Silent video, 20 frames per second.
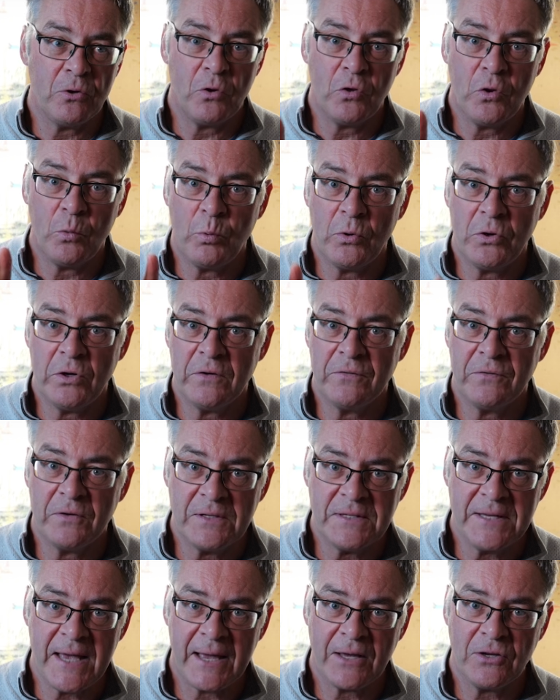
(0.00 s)
all the wonderful
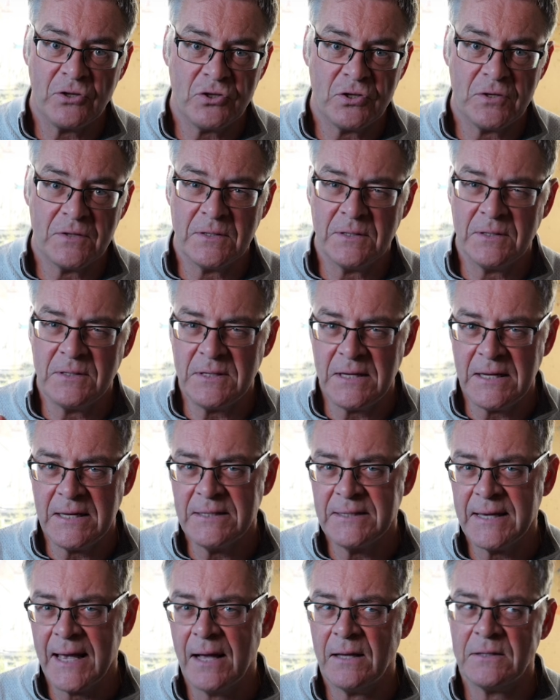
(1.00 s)
textures and
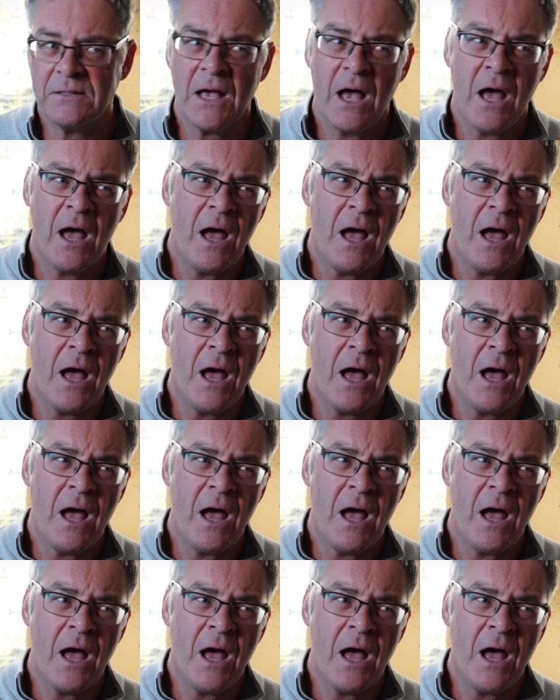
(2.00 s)
details